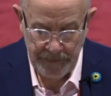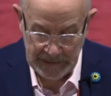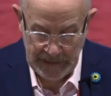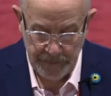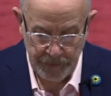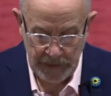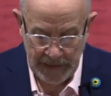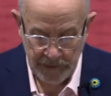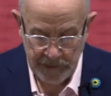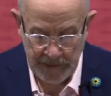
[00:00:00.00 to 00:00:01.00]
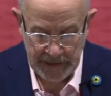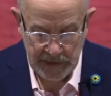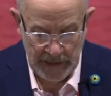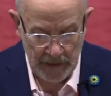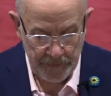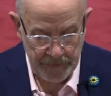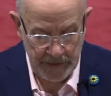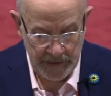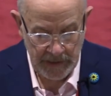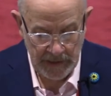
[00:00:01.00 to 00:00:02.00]
bit like putting out the red
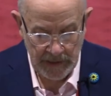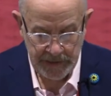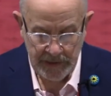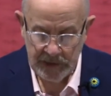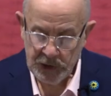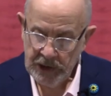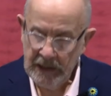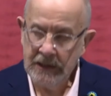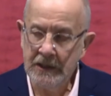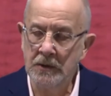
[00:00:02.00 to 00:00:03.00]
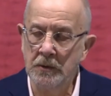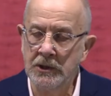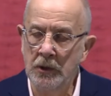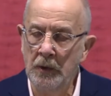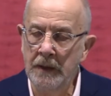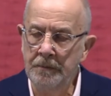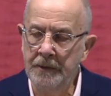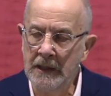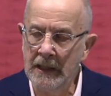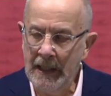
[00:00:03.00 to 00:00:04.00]
carpet, that Jesus was who he
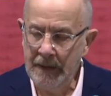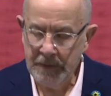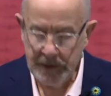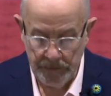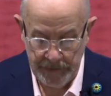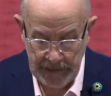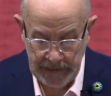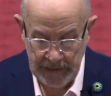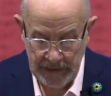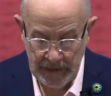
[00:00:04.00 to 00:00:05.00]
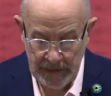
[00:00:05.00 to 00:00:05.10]
proclaimed to be,